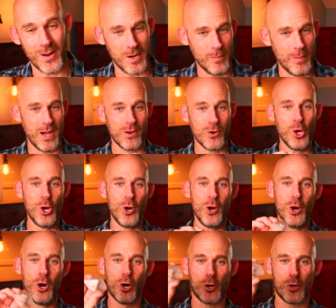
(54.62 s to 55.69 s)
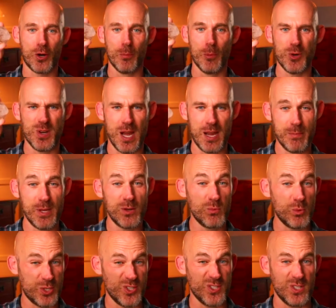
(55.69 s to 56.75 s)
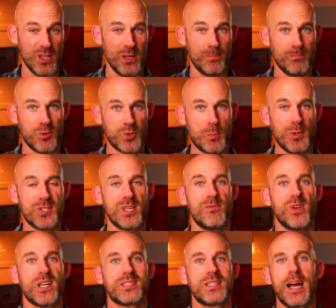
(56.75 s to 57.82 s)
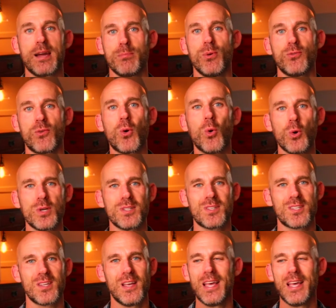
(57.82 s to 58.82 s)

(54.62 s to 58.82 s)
about Herkimer diamond, which is a specific type of quartz.